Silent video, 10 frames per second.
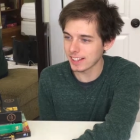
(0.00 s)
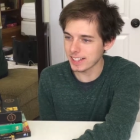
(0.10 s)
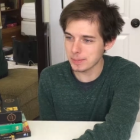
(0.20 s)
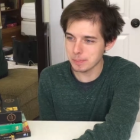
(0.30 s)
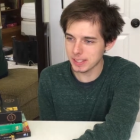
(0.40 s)

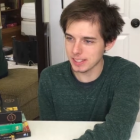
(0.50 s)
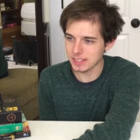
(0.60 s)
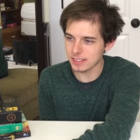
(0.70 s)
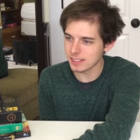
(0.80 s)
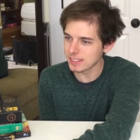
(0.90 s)
that's
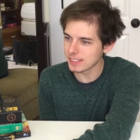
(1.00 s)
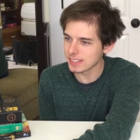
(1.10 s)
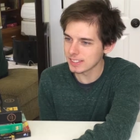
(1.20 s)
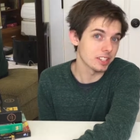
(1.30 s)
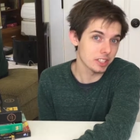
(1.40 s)
mean.
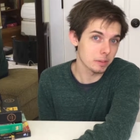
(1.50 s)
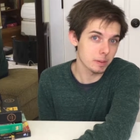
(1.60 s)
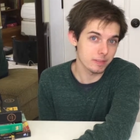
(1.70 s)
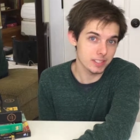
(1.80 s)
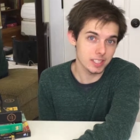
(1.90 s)
You're going
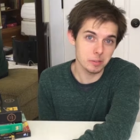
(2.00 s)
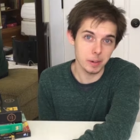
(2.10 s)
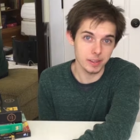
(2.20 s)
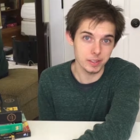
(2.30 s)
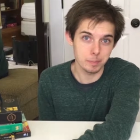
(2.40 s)
to be visited
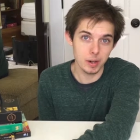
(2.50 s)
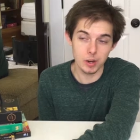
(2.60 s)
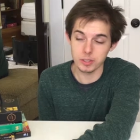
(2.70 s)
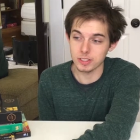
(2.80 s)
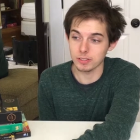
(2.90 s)
by the
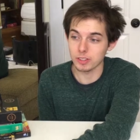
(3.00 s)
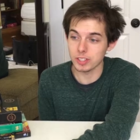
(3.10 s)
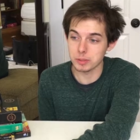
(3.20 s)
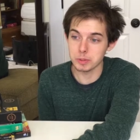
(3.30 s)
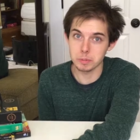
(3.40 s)
ghost of
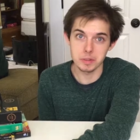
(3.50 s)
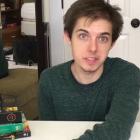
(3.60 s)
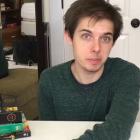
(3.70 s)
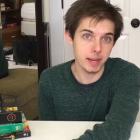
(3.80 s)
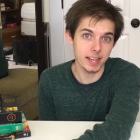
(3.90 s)
Christmas
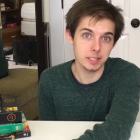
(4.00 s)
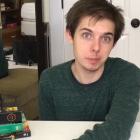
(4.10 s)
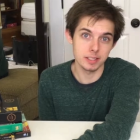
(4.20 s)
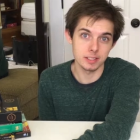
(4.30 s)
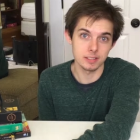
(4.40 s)
movies past,
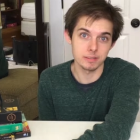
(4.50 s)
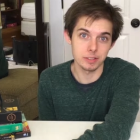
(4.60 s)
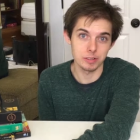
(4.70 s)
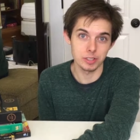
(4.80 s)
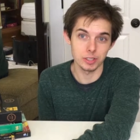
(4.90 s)
present, and
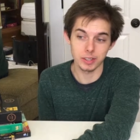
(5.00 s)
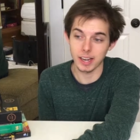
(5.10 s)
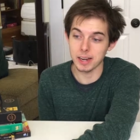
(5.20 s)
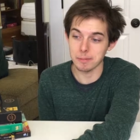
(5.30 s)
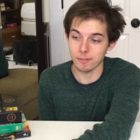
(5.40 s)
future,
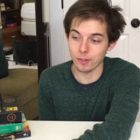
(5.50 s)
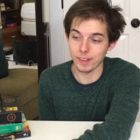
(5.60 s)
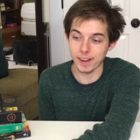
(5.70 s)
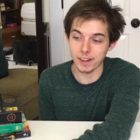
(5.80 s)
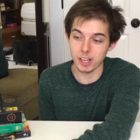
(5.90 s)
okay? For
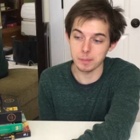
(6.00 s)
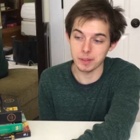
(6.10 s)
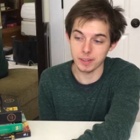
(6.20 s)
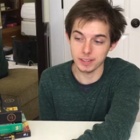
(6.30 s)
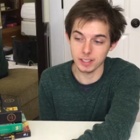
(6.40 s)
that
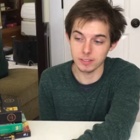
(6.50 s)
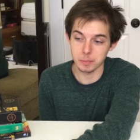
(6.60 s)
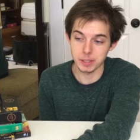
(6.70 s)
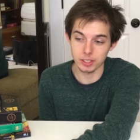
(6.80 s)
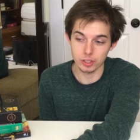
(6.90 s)
comment right there,
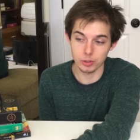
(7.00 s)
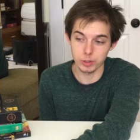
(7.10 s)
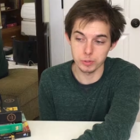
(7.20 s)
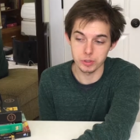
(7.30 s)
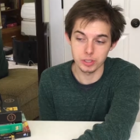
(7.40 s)
for being a
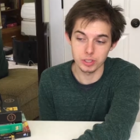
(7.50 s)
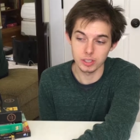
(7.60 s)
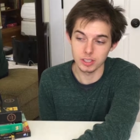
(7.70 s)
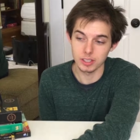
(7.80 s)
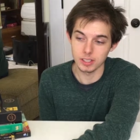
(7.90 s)
Scrooge
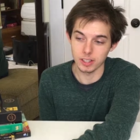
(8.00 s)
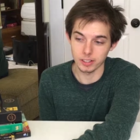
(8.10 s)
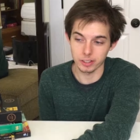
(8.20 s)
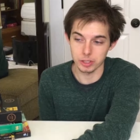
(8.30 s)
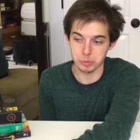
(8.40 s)

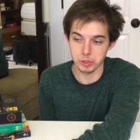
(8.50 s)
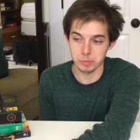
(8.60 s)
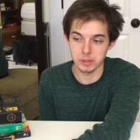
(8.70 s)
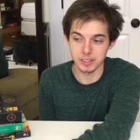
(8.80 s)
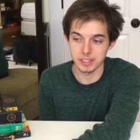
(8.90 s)
on Christmas
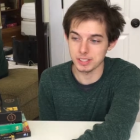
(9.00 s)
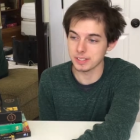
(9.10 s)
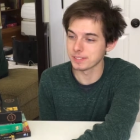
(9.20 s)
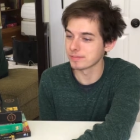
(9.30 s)
movies.